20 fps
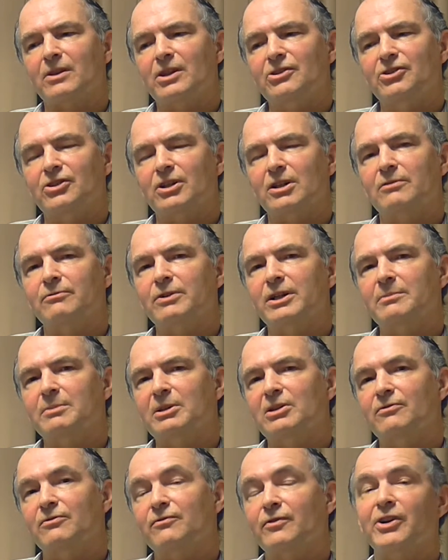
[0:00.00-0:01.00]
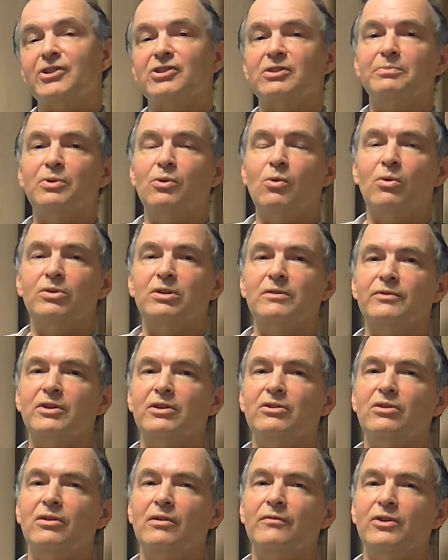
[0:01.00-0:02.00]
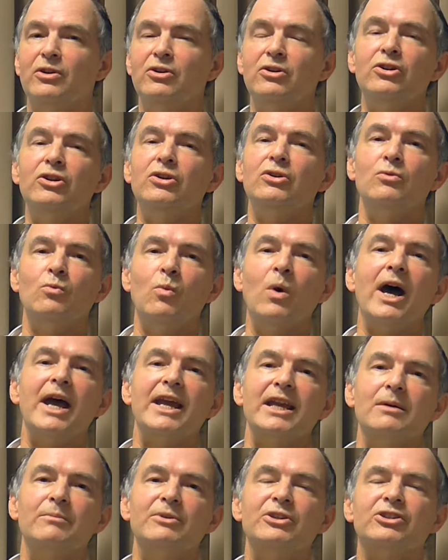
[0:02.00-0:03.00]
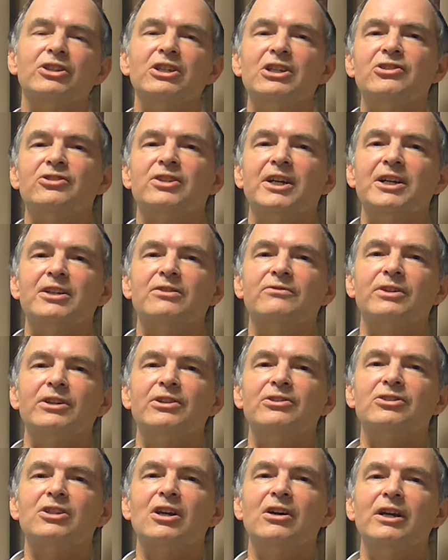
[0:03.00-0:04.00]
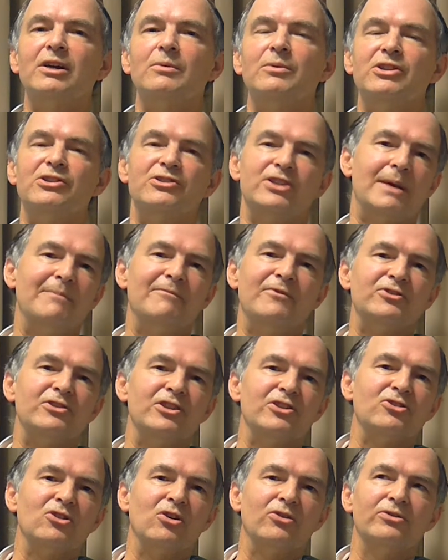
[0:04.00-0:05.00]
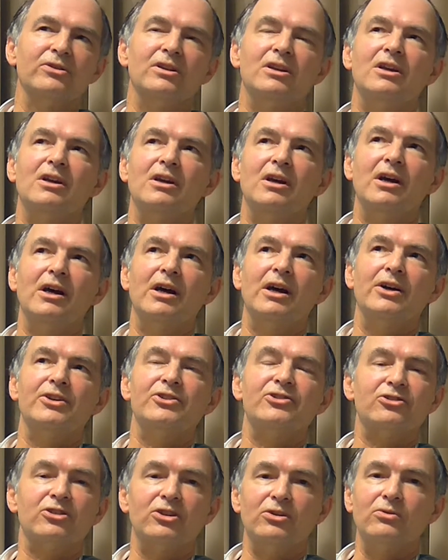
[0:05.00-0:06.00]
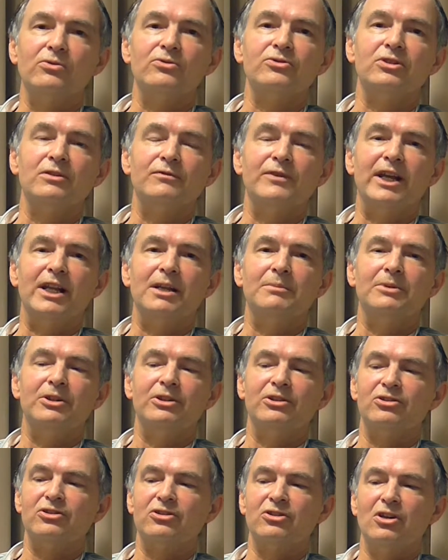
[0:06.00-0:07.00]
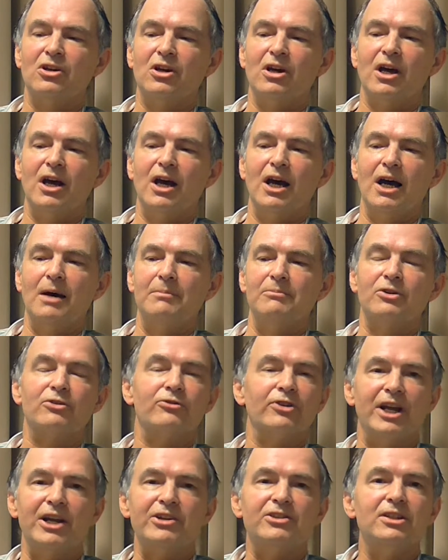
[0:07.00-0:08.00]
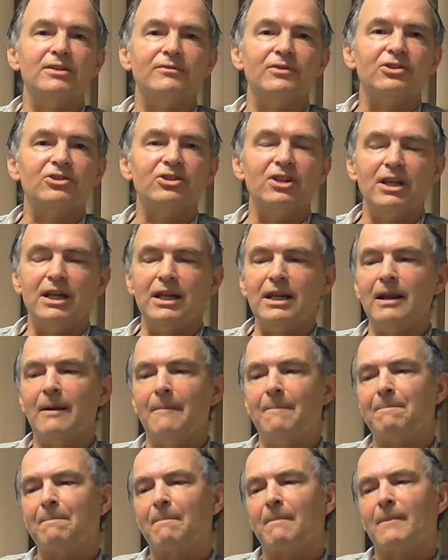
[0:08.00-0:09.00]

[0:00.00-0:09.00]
this is going to really be very supportive of the new way in which Key Stage 3 is going, with this emphasis on skills development, creativity,